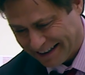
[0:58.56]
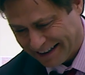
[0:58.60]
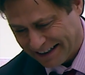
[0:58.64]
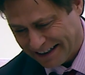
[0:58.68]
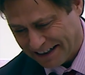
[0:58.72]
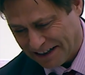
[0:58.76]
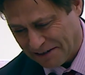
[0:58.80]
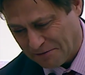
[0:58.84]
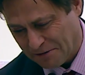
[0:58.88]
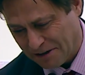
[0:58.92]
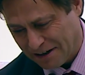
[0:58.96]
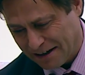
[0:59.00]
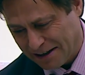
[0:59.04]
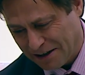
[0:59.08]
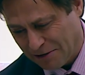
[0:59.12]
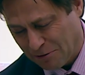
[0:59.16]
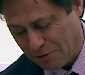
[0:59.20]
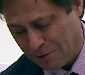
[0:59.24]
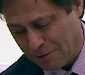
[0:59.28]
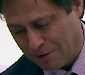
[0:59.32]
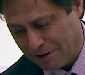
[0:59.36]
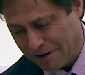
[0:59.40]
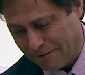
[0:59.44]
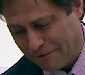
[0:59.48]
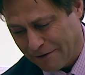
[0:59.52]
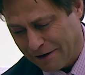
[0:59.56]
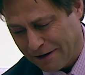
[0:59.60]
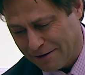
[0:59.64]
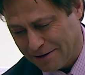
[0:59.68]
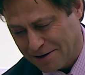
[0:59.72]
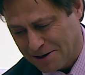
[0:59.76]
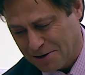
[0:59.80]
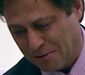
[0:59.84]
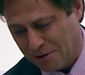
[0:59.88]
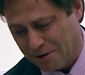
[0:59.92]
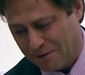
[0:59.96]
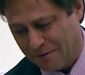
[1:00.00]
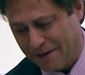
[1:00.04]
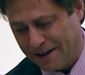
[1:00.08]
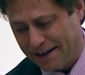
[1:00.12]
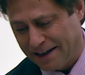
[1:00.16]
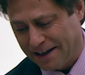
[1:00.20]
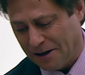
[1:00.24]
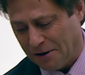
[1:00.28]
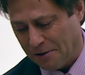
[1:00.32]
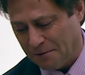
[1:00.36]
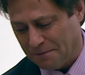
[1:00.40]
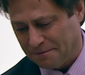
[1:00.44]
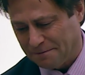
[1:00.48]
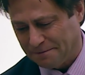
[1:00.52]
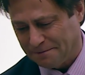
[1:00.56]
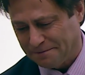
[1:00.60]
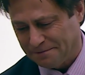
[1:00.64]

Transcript: and I'm going to do it with a very short video.